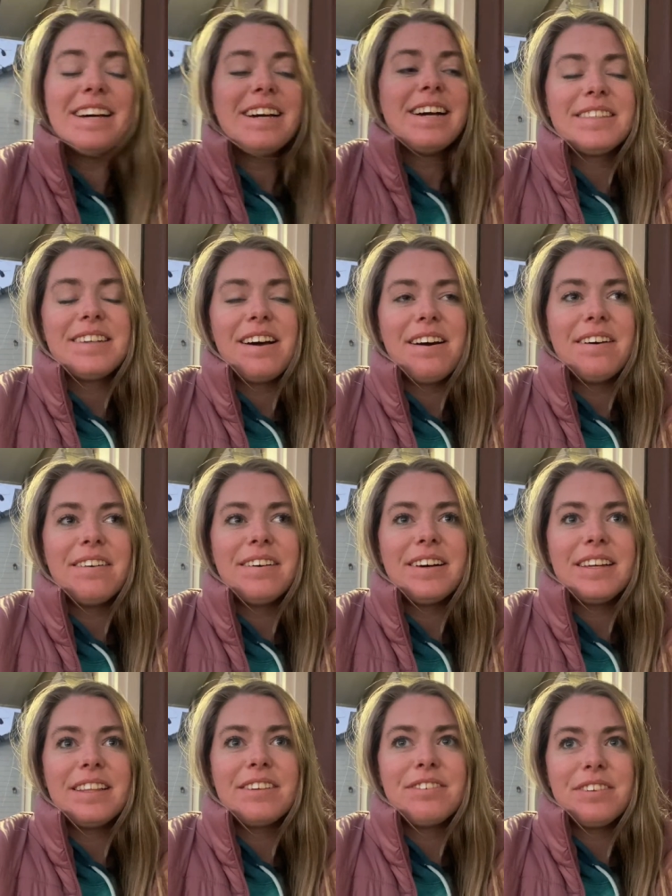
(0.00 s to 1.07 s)
So
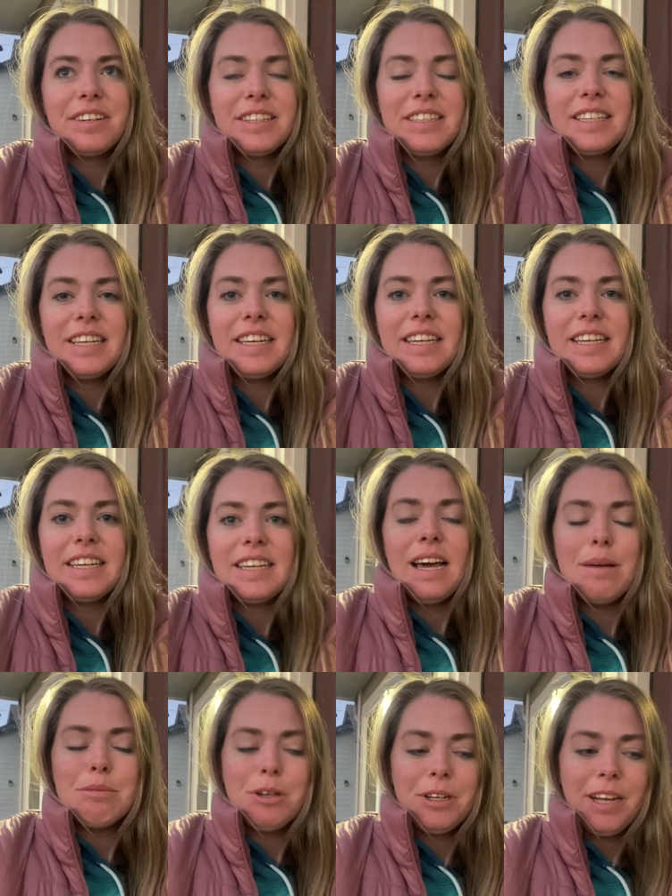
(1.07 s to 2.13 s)
the first thing
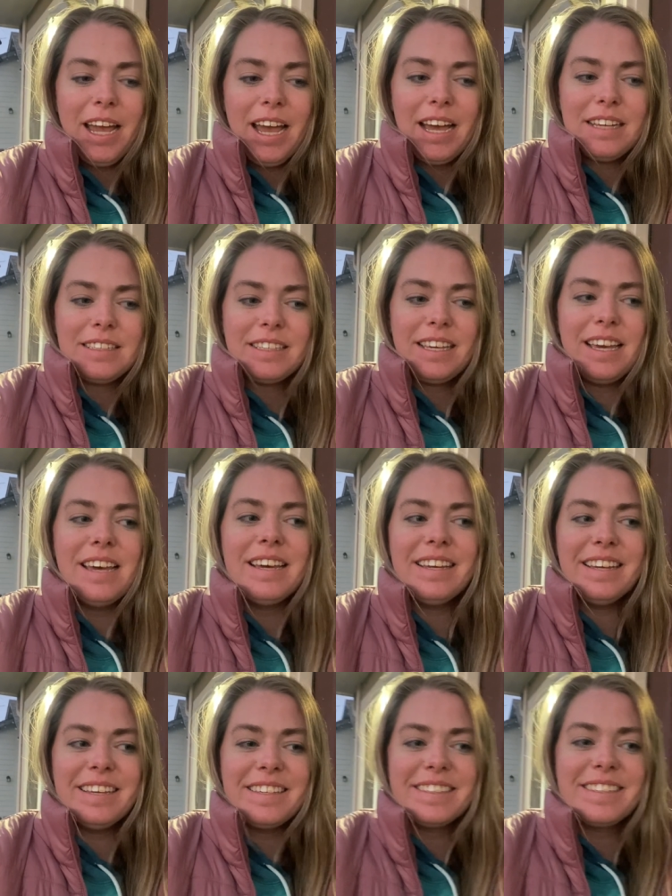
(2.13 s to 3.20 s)
I'm going to ask
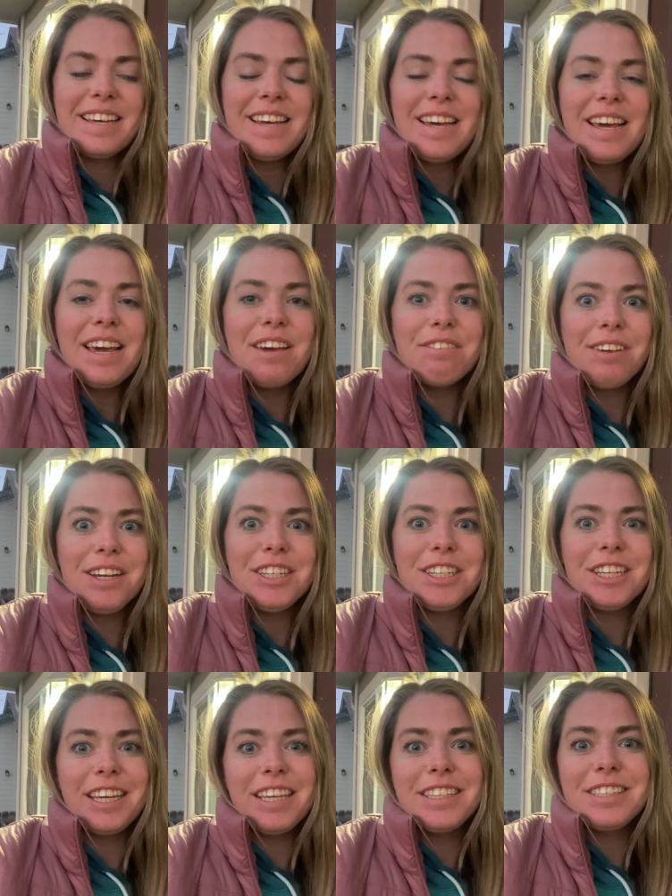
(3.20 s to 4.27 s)
is if I should
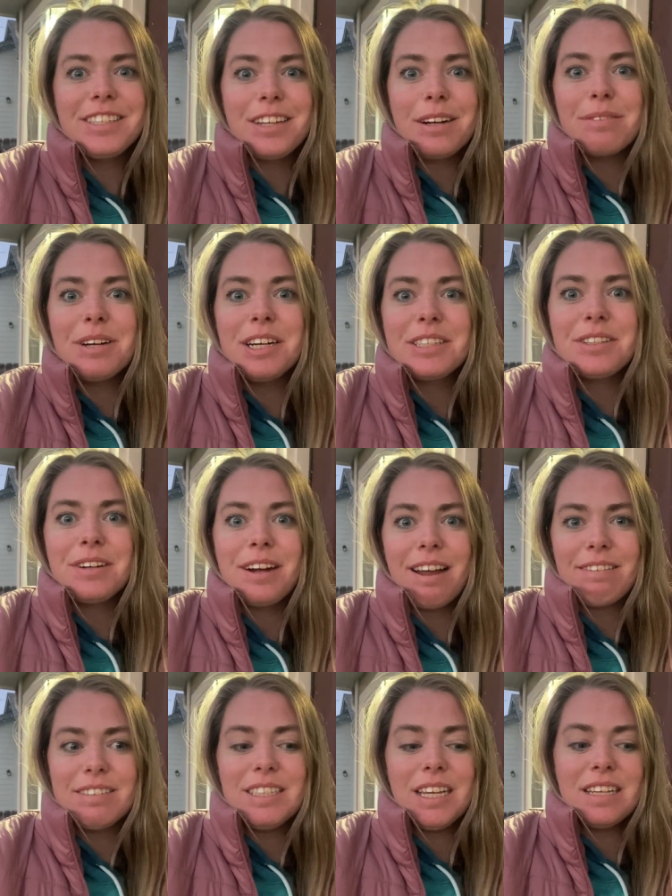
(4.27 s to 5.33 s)
get Starbucks or
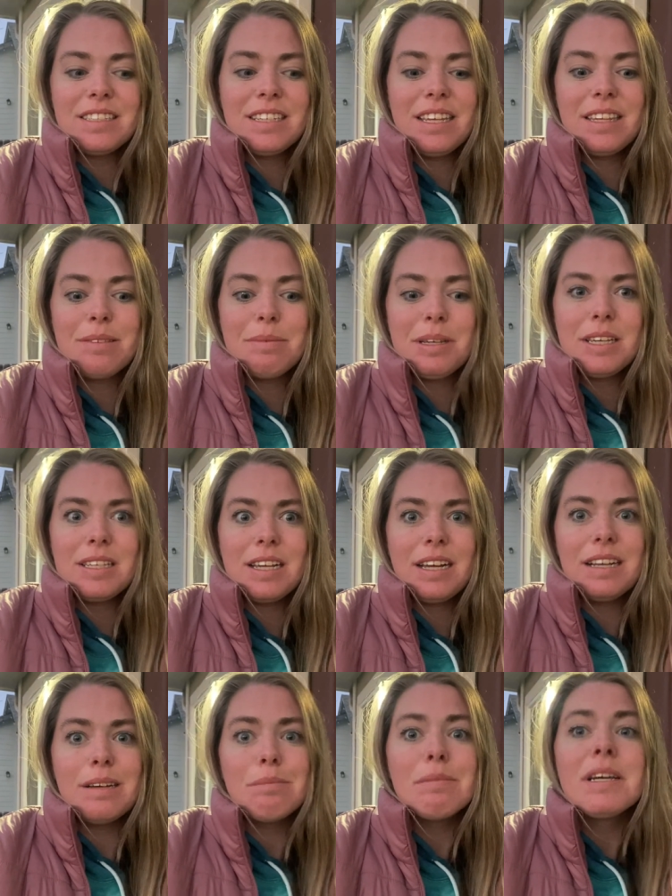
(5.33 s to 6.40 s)
have Celsius because I
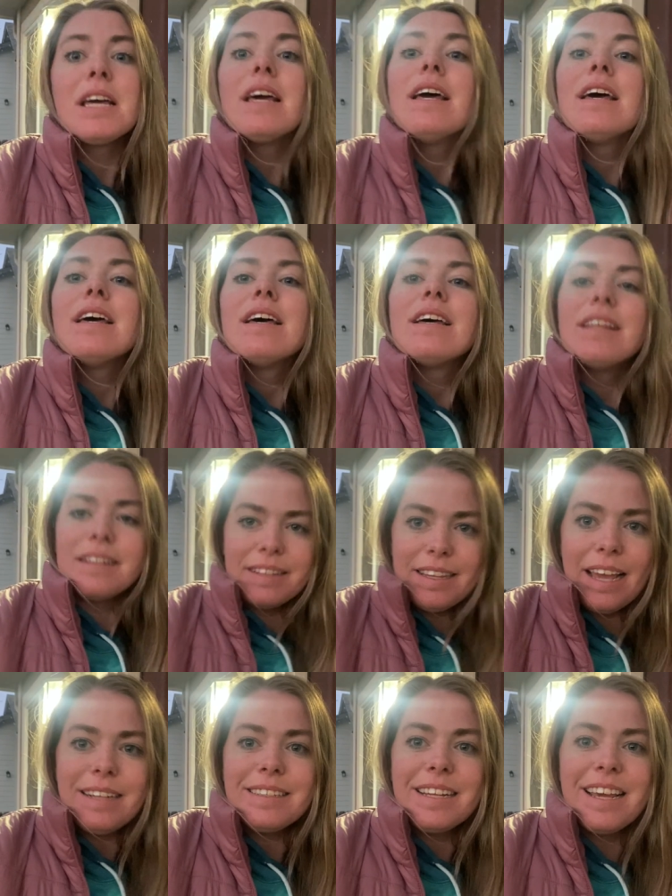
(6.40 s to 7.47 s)
am
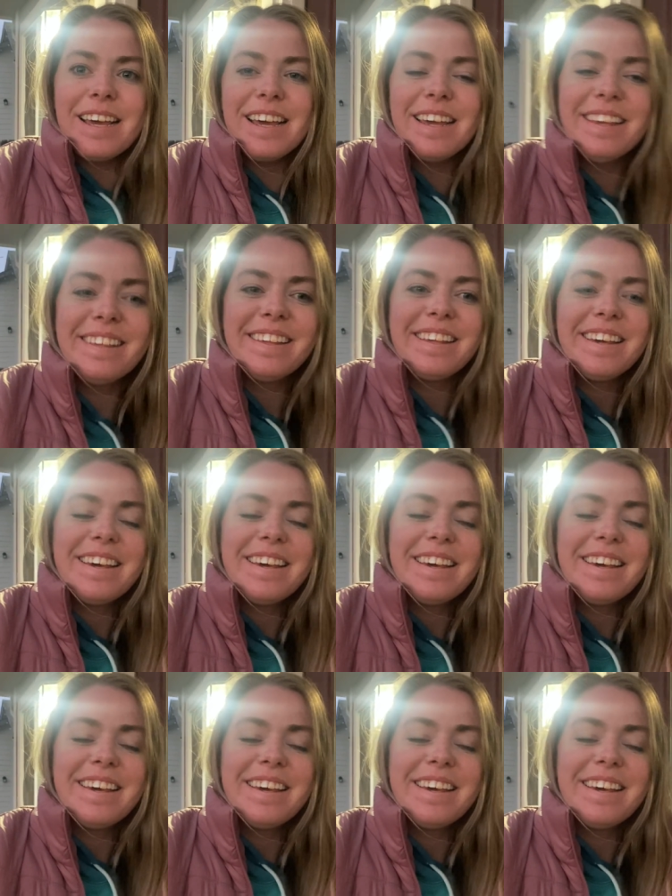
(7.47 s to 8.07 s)
done.